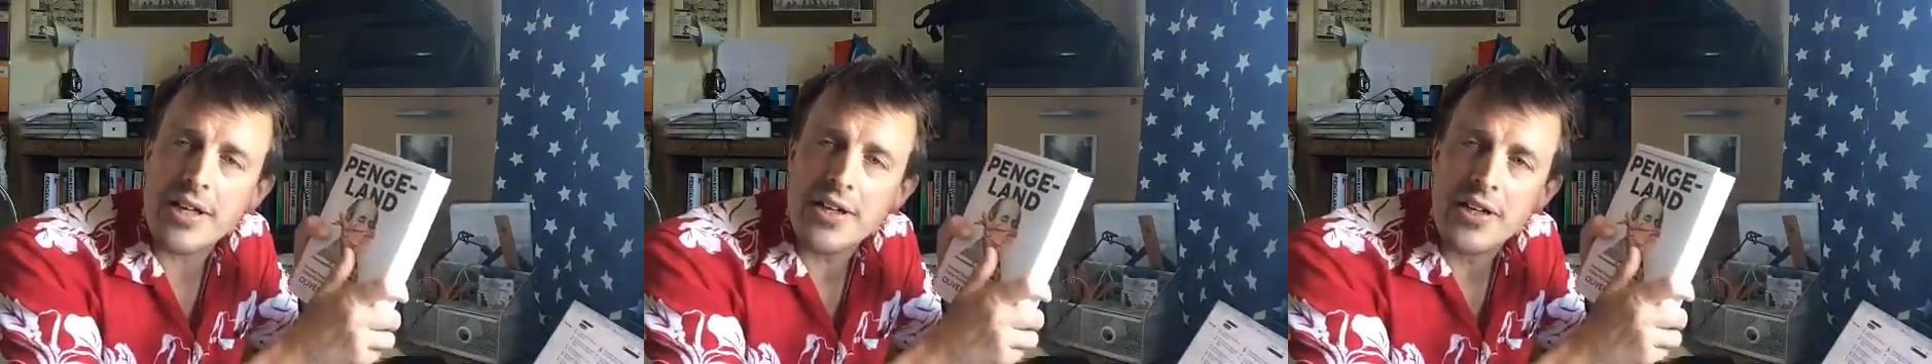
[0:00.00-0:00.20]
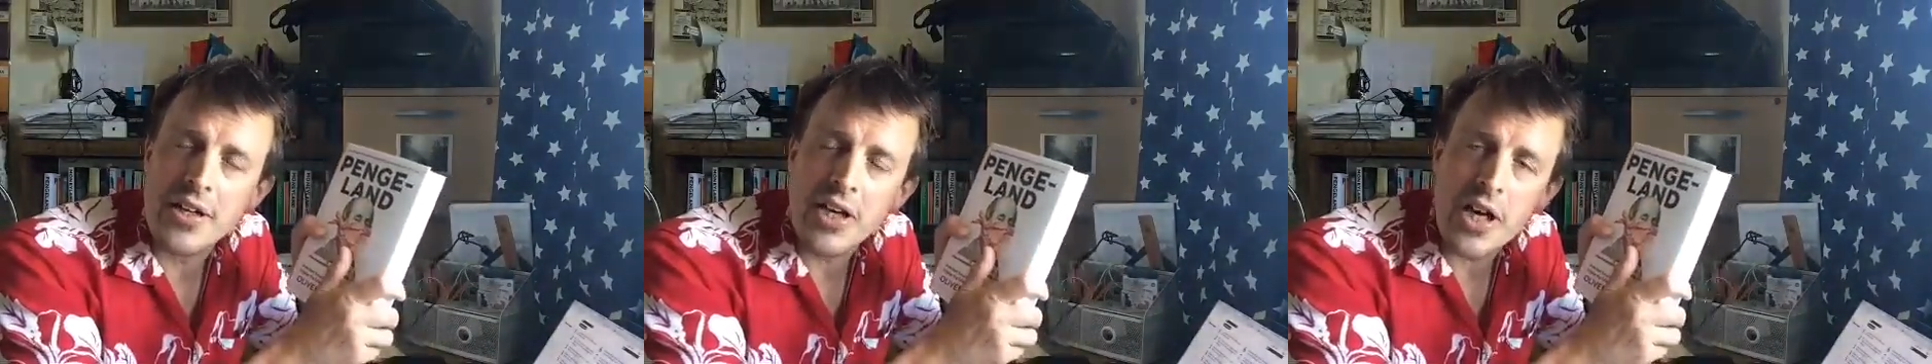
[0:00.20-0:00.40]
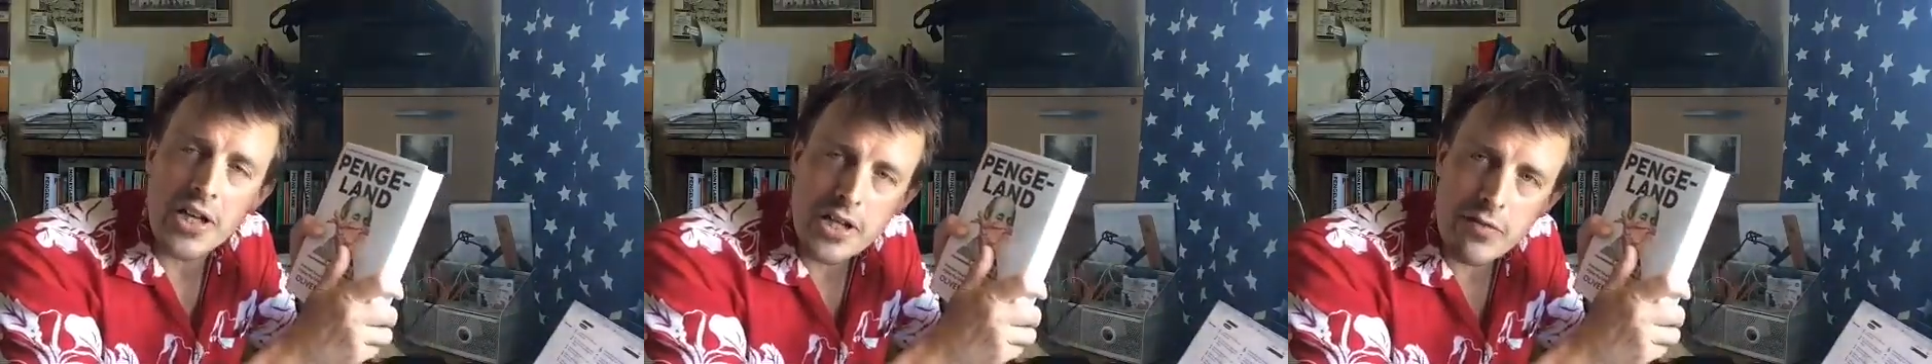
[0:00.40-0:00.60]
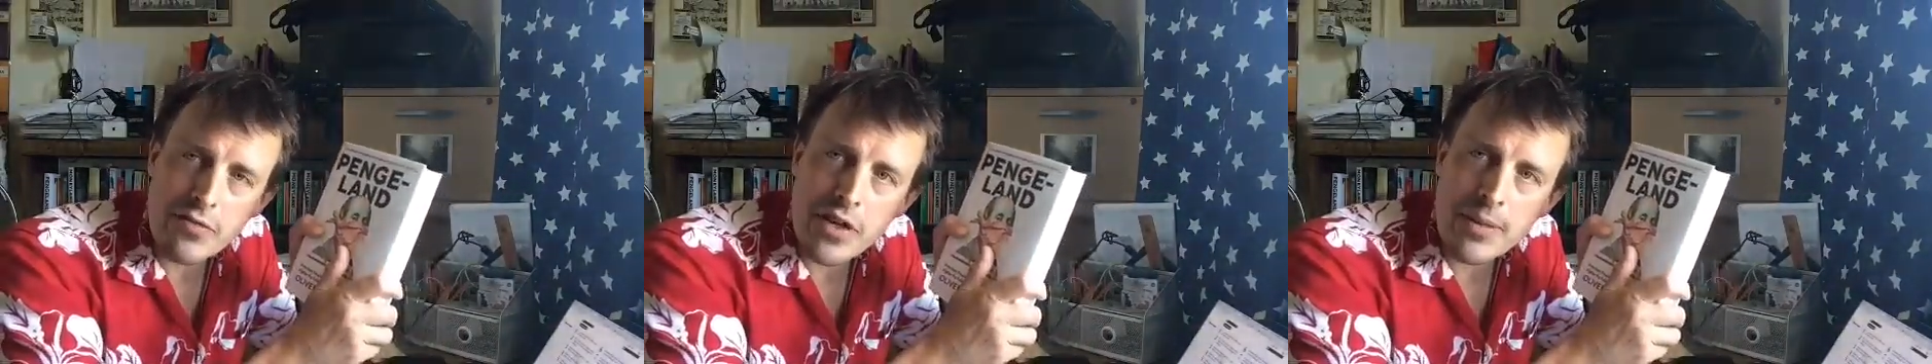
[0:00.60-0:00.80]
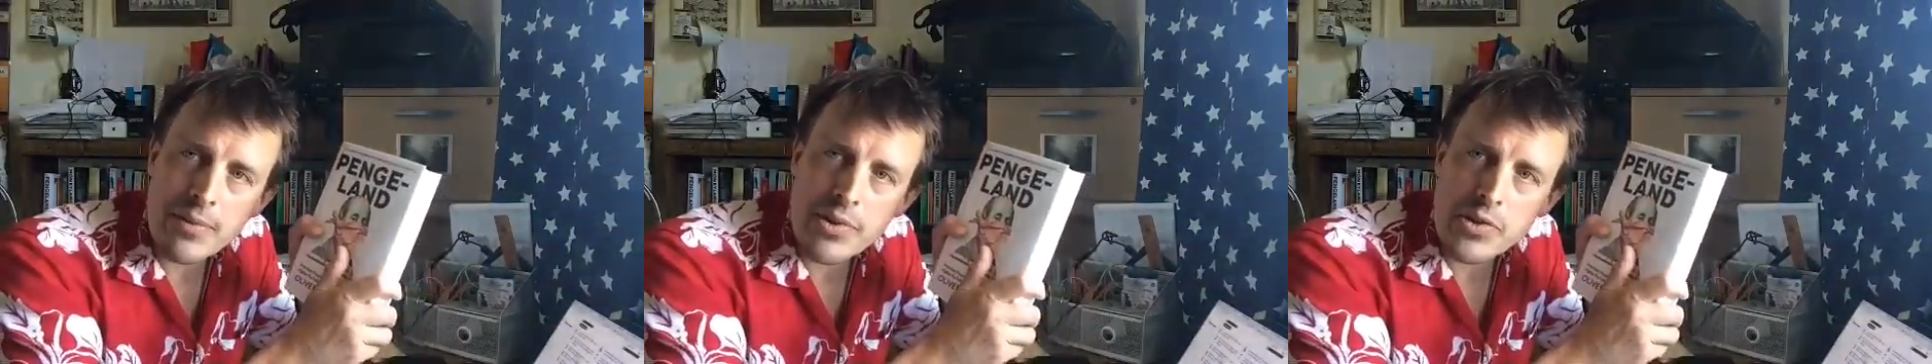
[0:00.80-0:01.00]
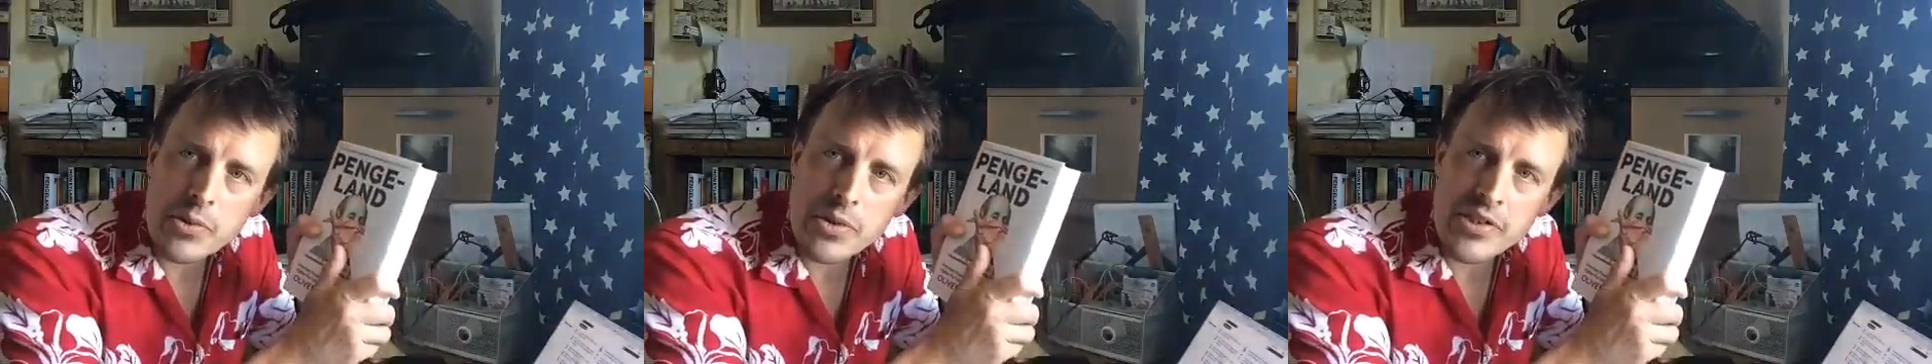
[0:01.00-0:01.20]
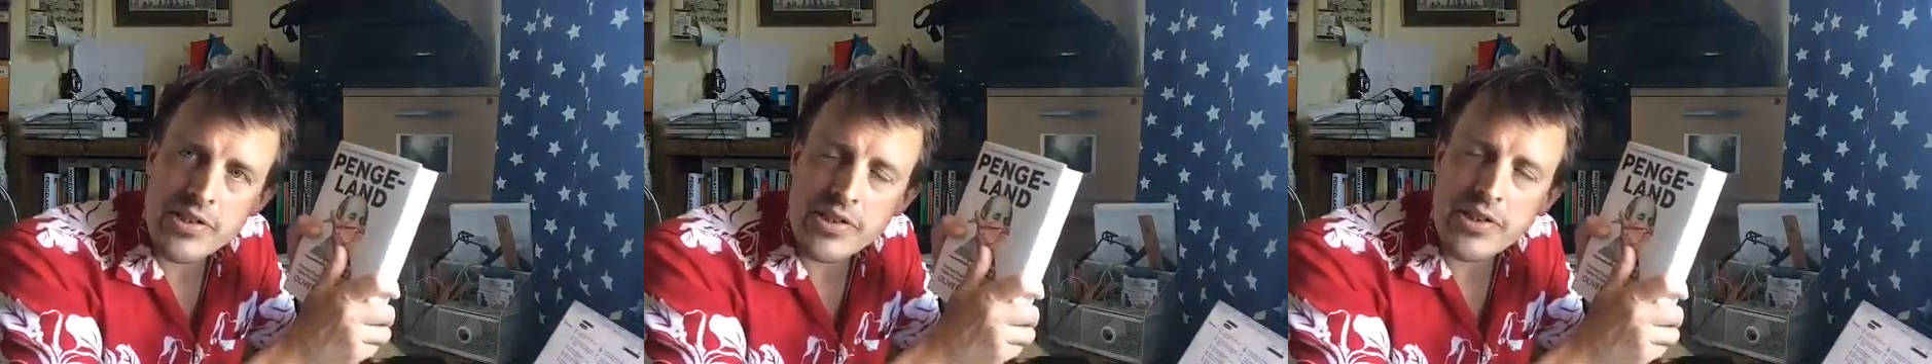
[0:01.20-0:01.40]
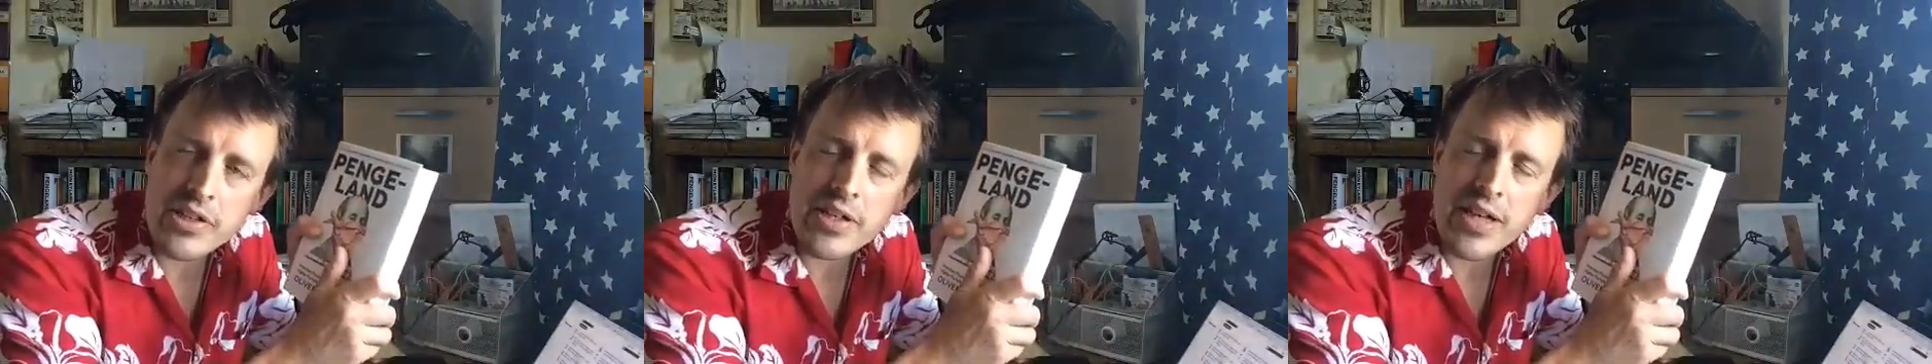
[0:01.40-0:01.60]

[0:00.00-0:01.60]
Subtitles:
You can find me on Twitter